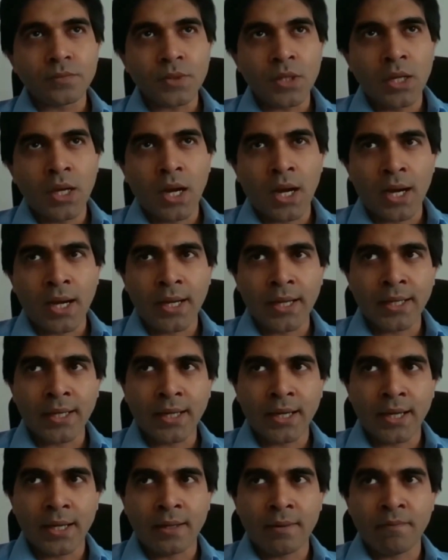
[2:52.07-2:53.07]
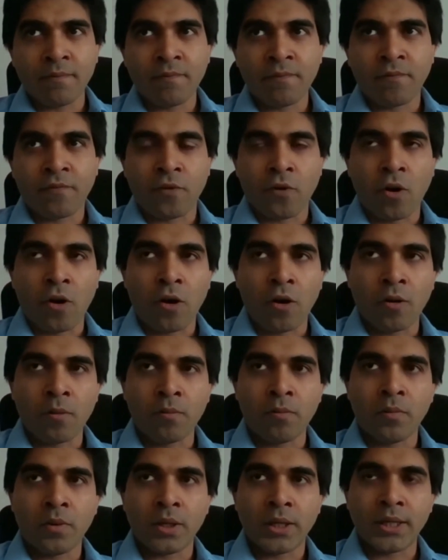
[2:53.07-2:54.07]
I am
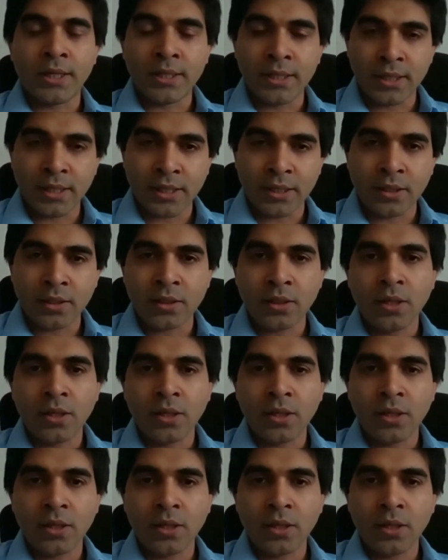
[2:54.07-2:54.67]
from India,